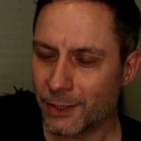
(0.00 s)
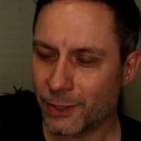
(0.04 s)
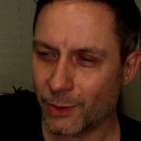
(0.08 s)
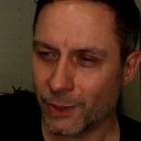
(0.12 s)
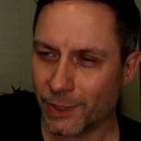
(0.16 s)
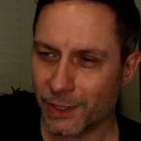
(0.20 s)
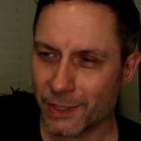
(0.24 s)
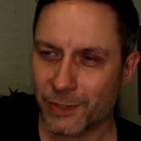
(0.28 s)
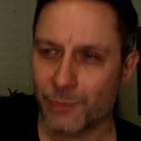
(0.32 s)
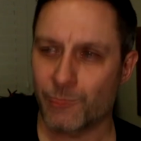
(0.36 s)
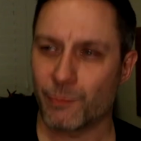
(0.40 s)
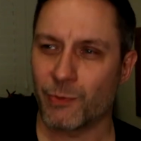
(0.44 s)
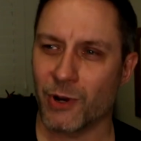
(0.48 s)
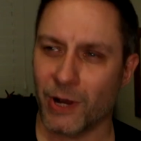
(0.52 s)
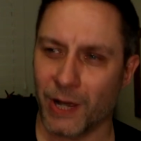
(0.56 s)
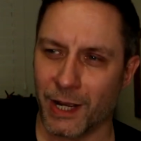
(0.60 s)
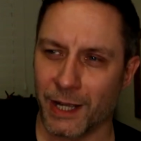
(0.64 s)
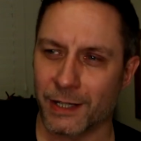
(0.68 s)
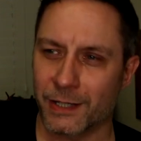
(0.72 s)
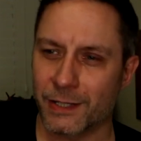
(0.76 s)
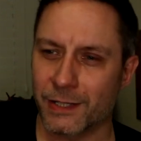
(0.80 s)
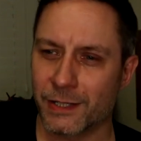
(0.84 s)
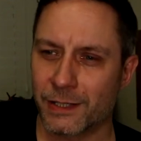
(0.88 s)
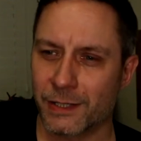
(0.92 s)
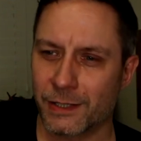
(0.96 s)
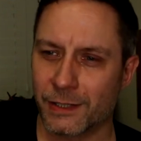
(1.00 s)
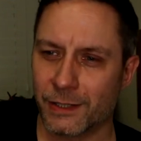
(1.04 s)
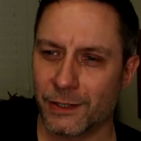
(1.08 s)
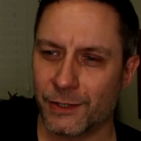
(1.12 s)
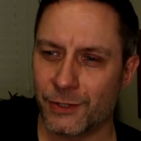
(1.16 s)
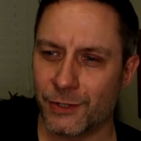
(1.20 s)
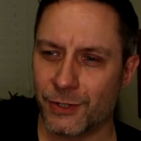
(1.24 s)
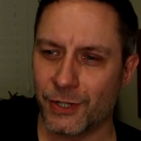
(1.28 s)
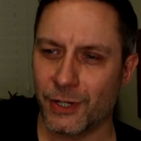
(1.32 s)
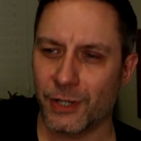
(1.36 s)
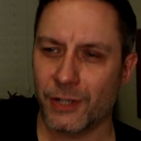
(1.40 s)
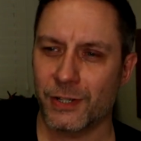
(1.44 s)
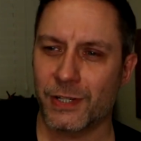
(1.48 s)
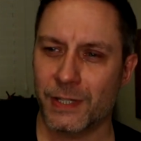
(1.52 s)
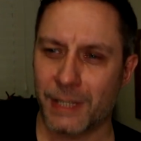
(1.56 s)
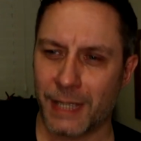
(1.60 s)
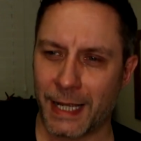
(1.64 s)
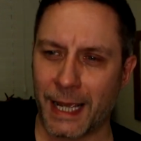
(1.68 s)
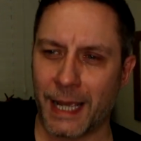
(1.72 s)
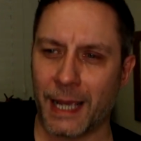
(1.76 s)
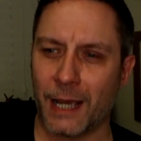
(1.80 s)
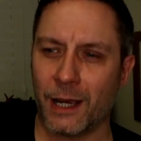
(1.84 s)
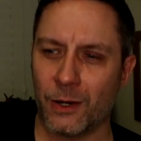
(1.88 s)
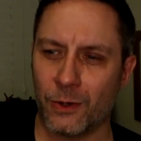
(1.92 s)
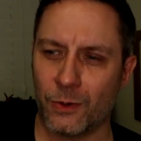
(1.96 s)
express just
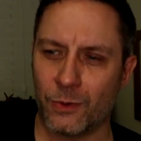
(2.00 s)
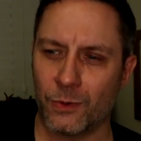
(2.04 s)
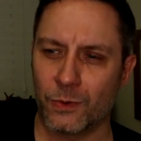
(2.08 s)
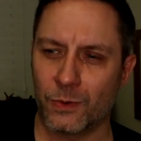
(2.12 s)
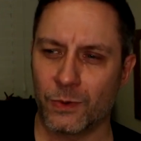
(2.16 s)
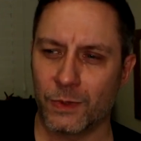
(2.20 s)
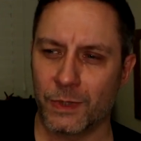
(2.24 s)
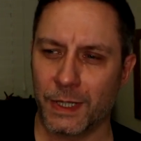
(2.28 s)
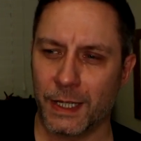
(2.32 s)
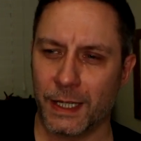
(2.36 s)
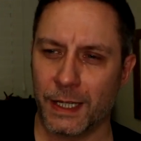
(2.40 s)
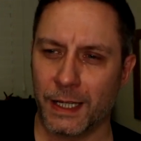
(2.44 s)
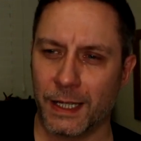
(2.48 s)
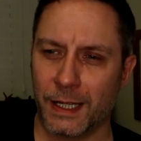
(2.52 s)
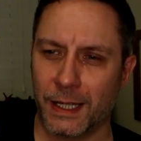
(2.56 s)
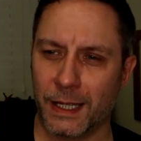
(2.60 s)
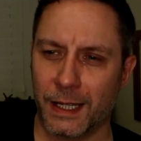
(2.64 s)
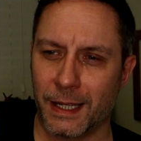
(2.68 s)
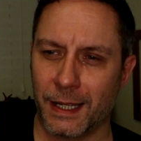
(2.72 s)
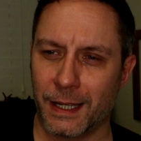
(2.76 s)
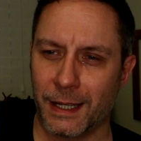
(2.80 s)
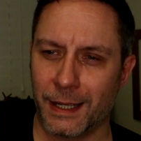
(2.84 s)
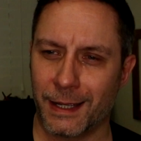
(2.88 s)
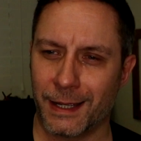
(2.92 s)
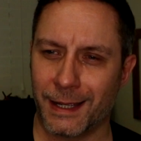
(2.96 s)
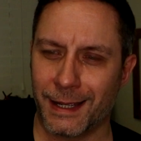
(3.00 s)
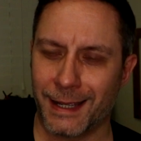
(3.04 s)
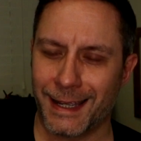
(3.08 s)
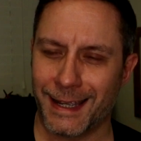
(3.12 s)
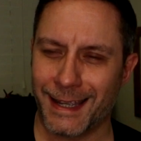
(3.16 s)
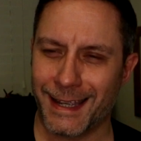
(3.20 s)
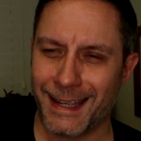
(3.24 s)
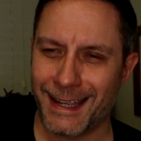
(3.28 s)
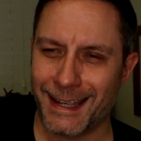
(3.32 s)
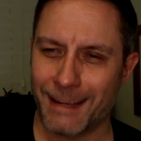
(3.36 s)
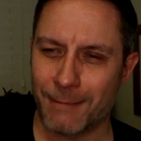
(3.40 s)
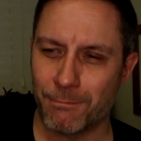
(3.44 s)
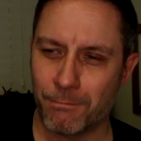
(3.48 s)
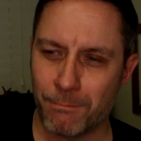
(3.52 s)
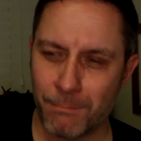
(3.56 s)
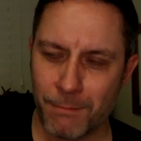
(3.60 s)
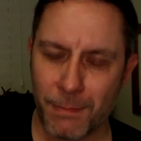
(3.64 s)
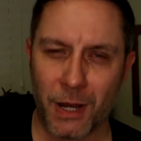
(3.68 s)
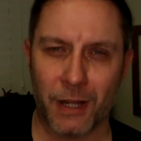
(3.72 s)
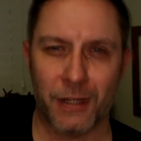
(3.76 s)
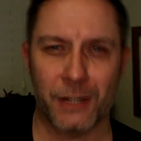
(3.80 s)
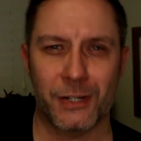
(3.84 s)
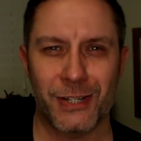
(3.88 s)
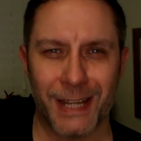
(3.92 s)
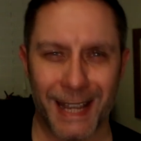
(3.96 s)
how
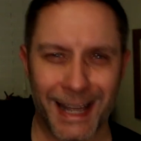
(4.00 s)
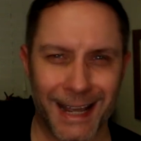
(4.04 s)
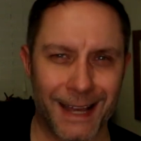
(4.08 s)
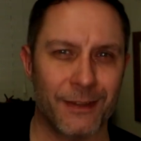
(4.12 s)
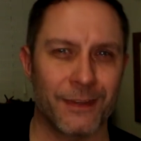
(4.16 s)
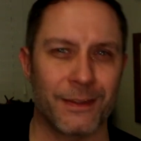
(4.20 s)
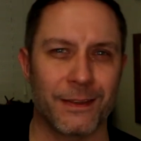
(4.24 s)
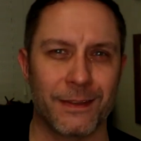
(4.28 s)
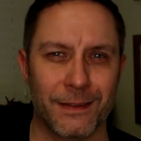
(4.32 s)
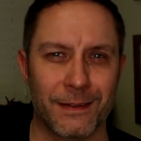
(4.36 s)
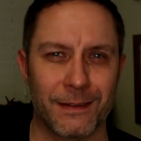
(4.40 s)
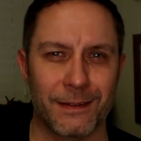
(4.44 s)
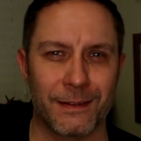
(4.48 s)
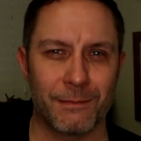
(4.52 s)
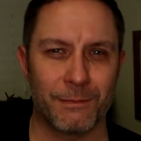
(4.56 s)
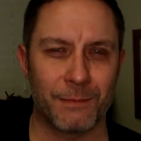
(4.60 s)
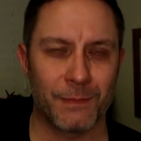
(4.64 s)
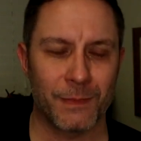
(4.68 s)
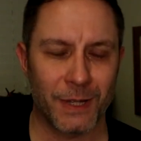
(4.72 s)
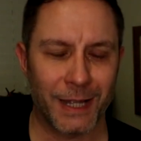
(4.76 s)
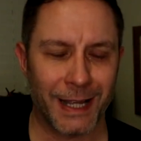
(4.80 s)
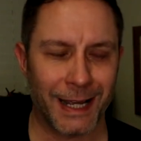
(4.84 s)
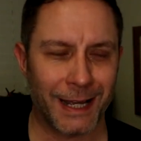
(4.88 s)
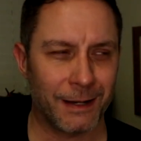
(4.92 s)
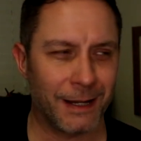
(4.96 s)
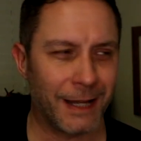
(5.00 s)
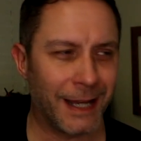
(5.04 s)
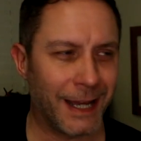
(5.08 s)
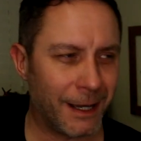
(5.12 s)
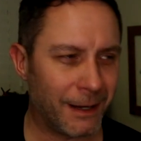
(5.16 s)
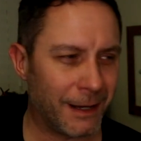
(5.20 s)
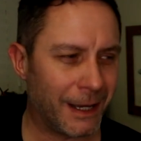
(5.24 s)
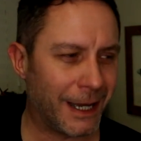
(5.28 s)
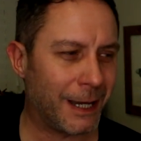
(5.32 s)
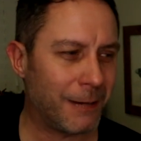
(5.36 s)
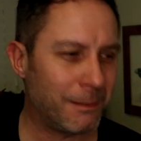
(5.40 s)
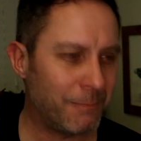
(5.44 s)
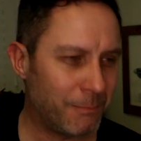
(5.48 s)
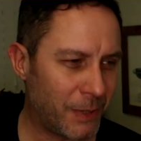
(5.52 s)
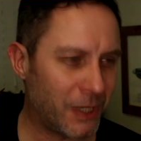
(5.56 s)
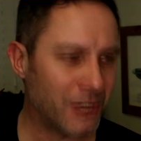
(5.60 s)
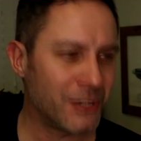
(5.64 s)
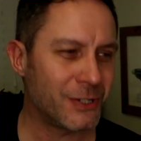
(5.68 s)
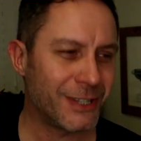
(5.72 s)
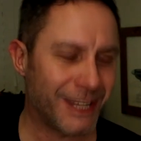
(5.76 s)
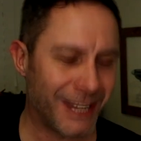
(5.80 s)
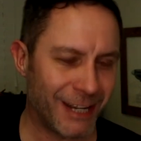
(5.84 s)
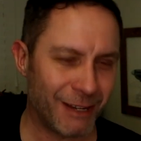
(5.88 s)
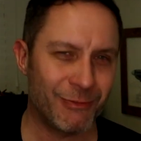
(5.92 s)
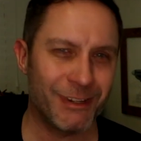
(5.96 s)
much
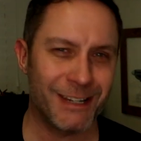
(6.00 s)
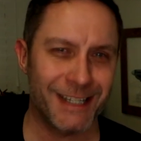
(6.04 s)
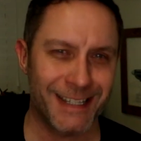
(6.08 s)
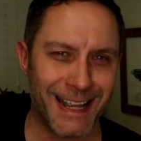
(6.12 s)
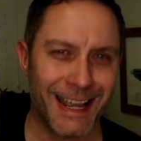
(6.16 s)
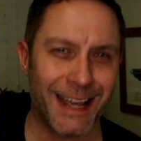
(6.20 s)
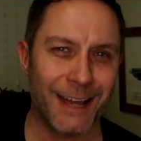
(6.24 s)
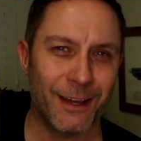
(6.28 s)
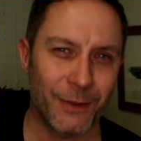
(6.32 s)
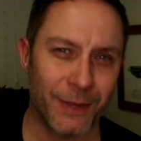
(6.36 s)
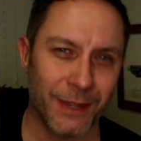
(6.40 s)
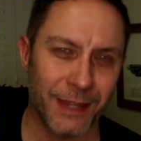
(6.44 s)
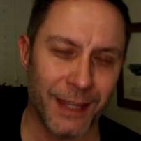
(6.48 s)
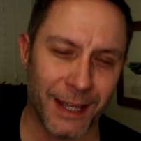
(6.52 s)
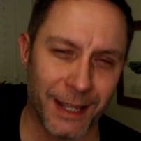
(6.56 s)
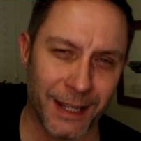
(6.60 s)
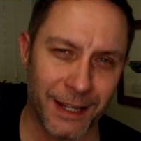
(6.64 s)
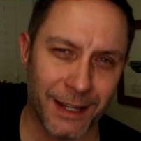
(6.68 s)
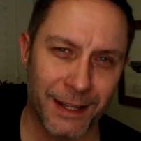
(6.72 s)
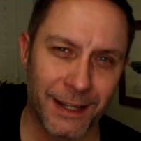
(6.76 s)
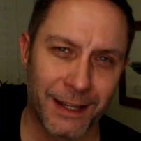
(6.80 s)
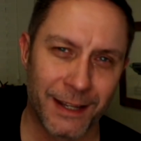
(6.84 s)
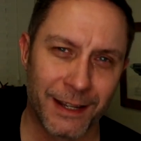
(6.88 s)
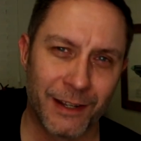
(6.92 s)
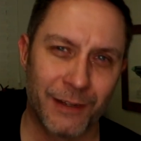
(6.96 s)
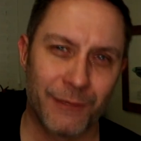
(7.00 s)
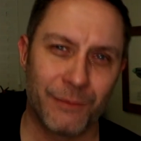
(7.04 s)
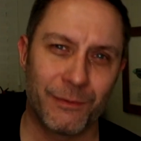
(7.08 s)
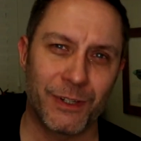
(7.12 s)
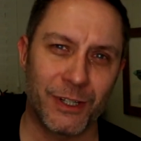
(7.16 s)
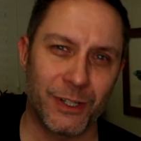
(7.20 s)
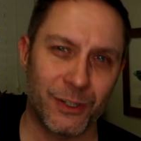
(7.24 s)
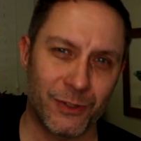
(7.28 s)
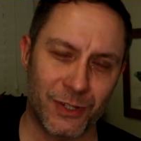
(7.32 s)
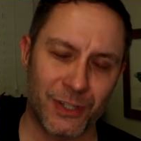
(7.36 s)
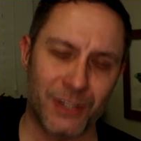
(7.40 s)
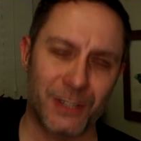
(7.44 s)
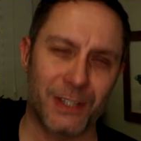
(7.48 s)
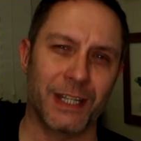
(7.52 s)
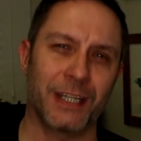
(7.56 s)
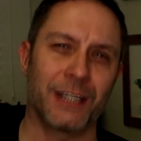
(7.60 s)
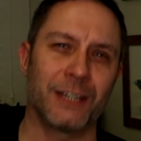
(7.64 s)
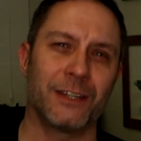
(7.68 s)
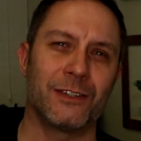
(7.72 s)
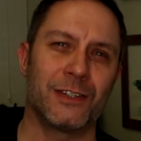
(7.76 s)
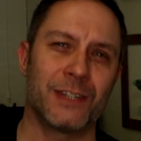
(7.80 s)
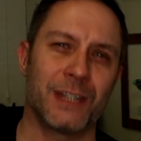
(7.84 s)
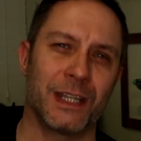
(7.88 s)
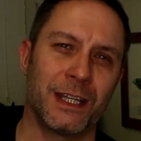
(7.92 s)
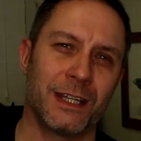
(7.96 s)
there is out there for you to
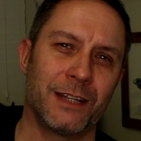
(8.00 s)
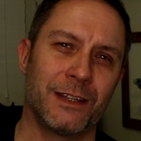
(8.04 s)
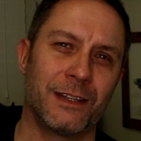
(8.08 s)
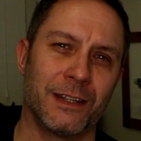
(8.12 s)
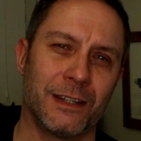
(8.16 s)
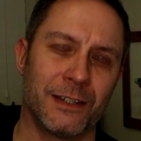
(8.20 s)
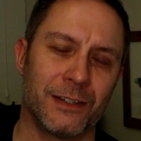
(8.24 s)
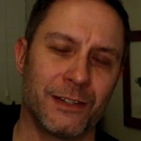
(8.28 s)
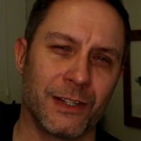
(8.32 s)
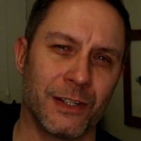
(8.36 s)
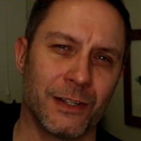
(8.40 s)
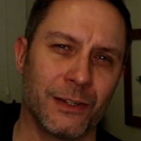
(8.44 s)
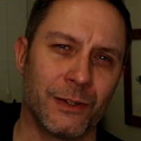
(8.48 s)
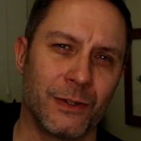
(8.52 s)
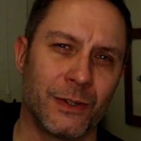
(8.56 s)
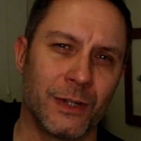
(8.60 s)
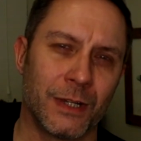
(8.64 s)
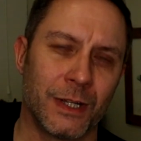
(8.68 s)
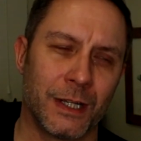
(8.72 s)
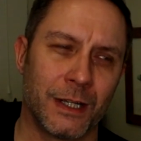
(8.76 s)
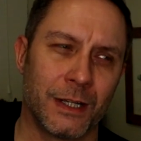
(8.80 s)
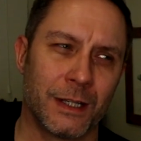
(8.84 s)
sink your teeth into.